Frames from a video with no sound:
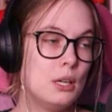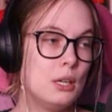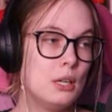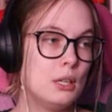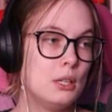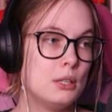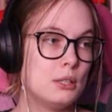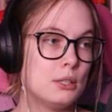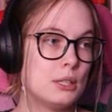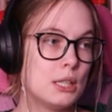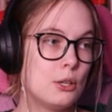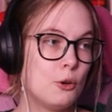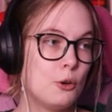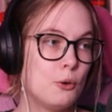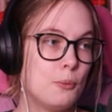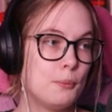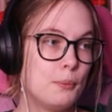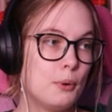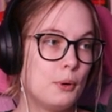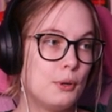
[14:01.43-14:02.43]
Set
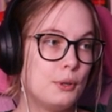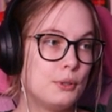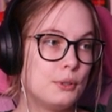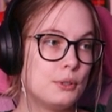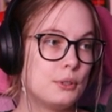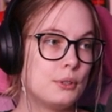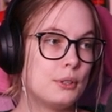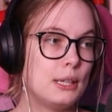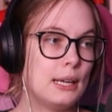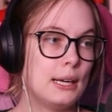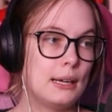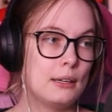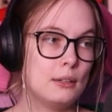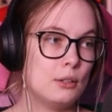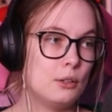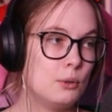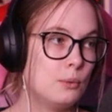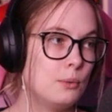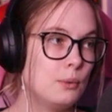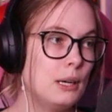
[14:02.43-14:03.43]
home point. Yeah,
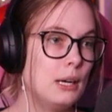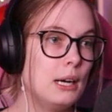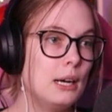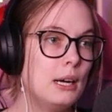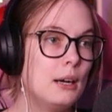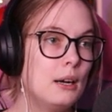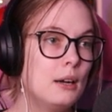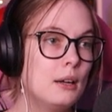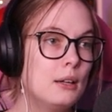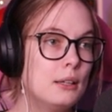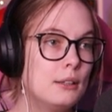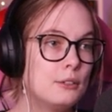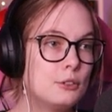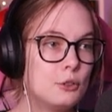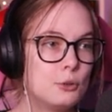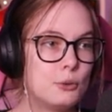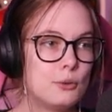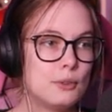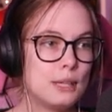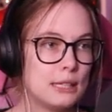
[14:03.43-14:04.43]
no.
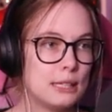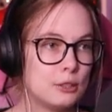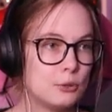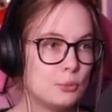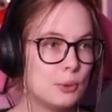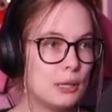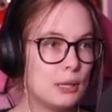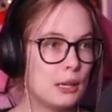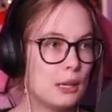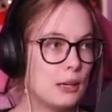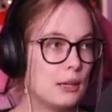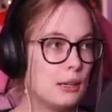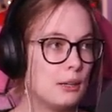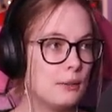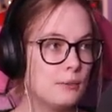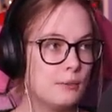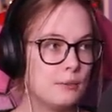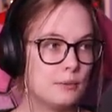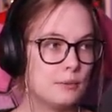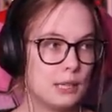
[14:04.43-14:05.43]
So that's what I
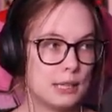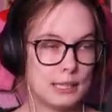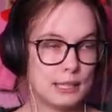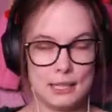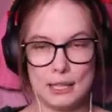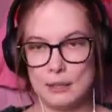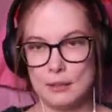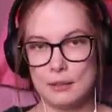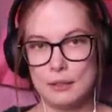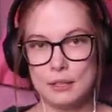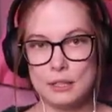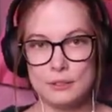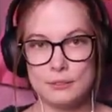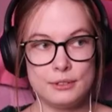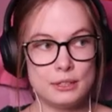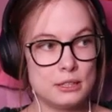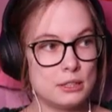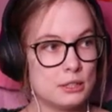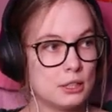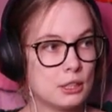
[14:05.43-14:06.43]
get. If
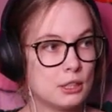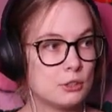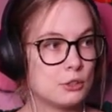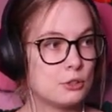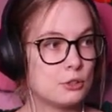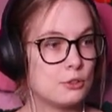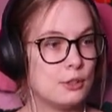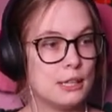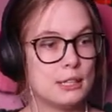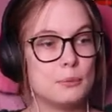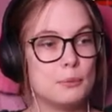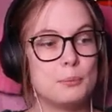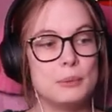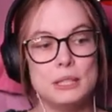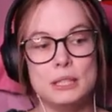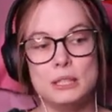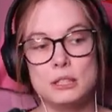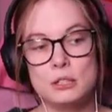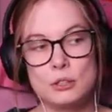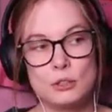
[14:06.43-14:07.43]
it's not correct,
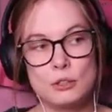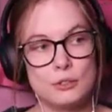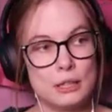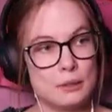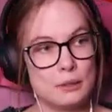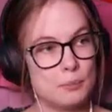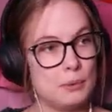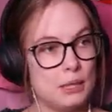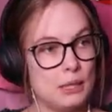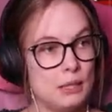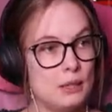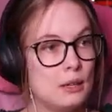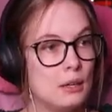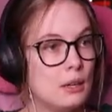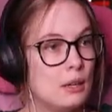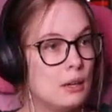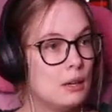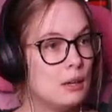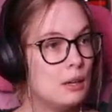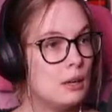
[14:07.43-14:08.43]
please correct me.
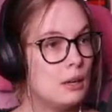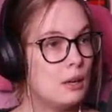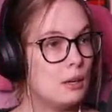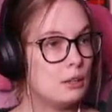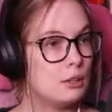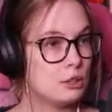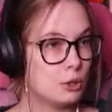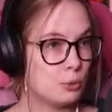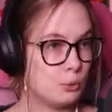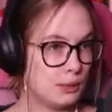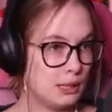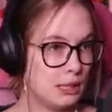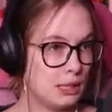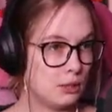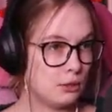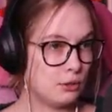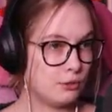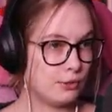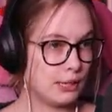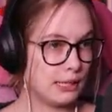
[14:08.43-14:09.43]
So we need
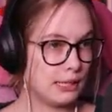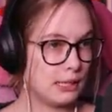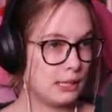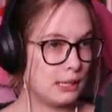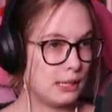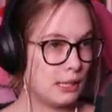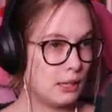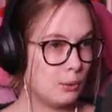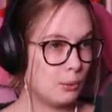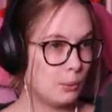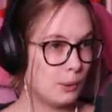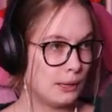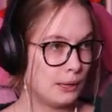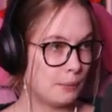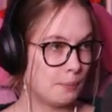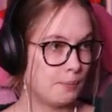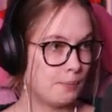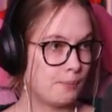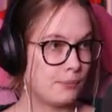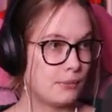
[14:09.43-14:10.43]
to find a little one.
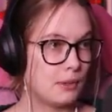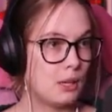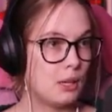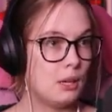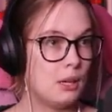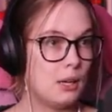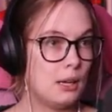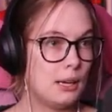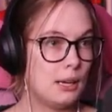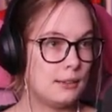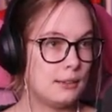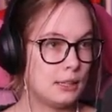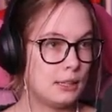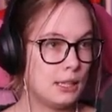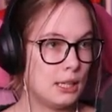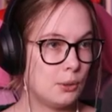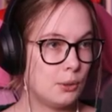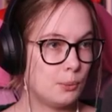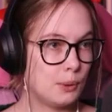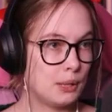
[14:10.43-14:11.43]
And the
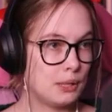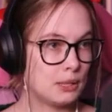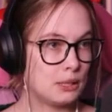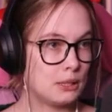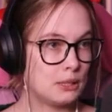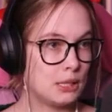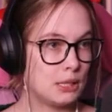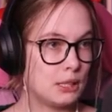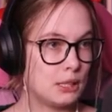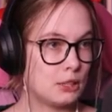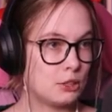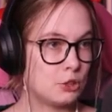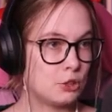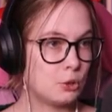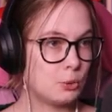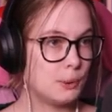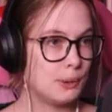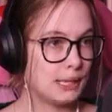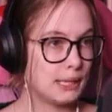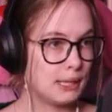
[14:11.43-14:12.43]
little one can take us
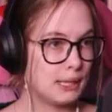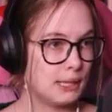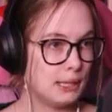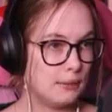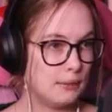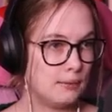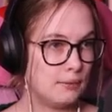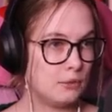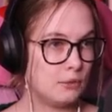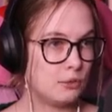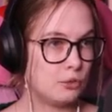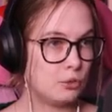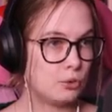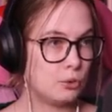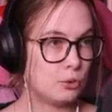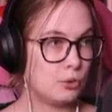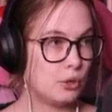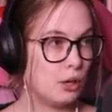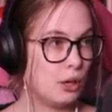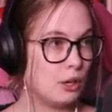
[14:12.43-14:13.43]
quickly to
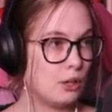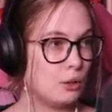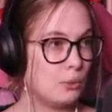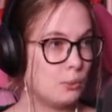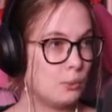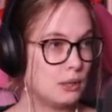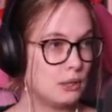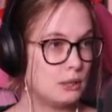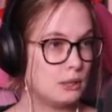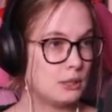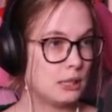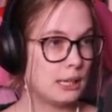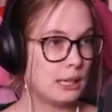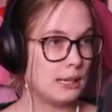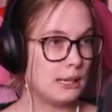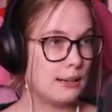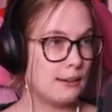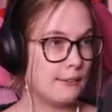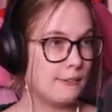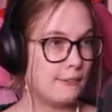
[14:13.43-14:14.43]
the other ones I
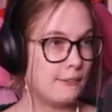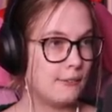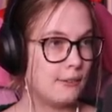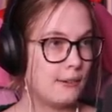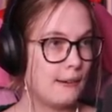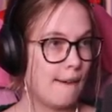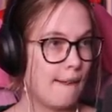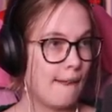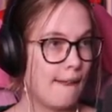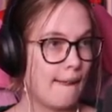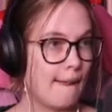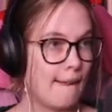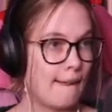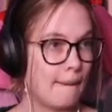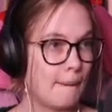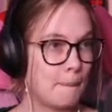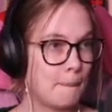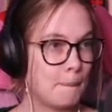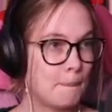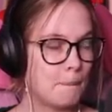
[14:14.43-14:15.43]
have.
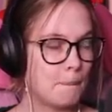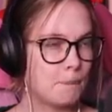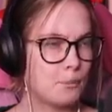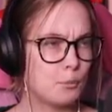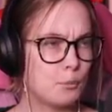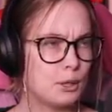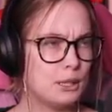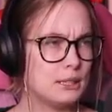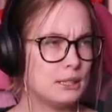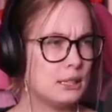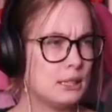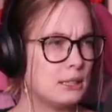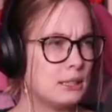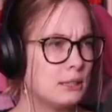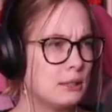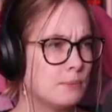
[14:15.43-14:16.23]
What is this?